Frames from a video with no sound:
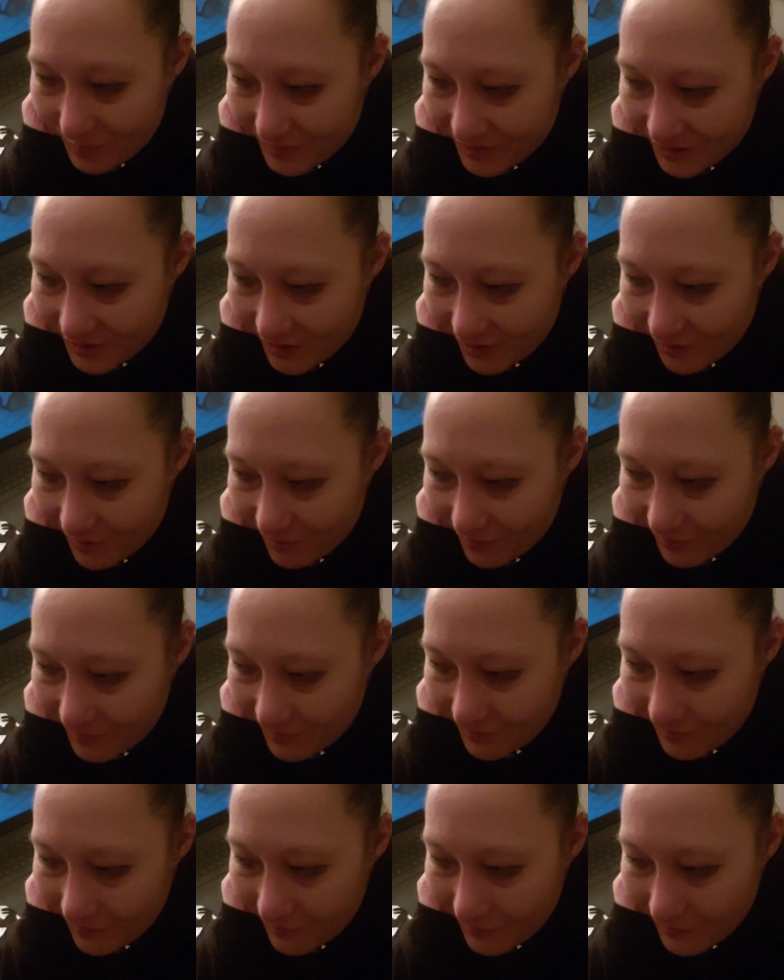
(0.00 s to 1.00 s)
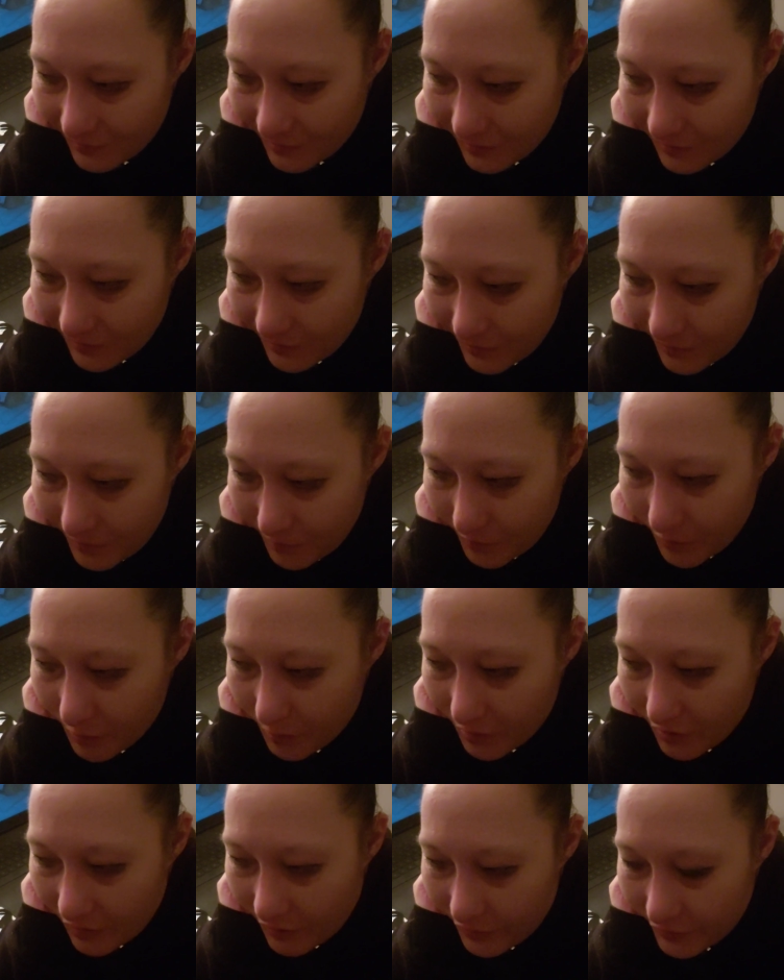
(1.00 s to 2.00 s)
So
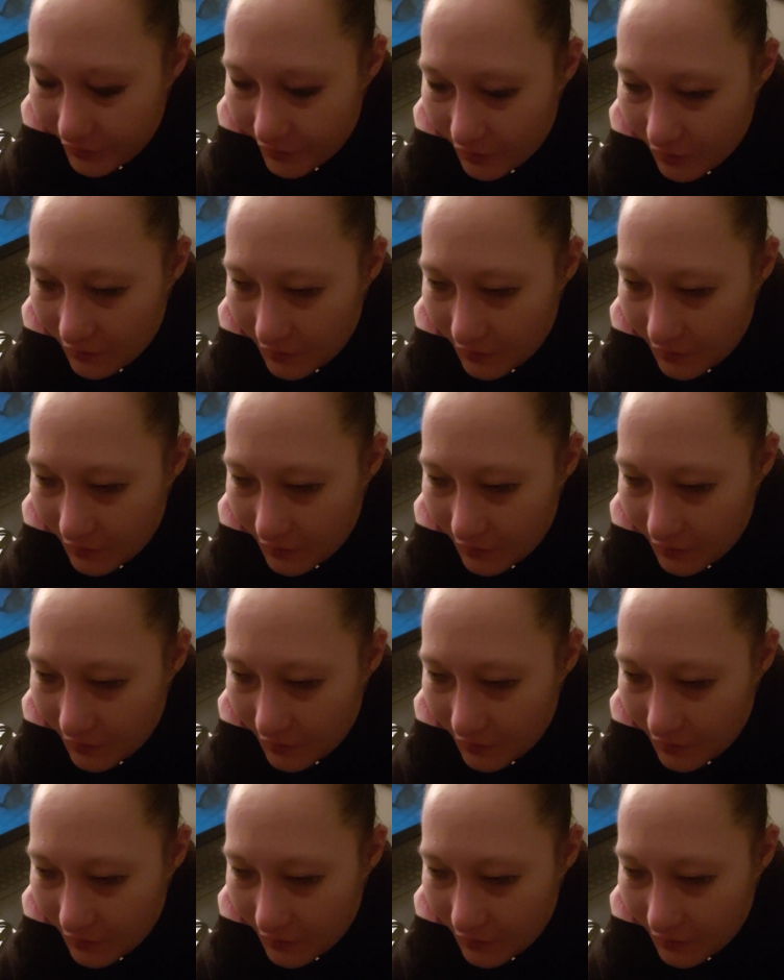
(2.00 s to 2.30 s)
maybe I'll do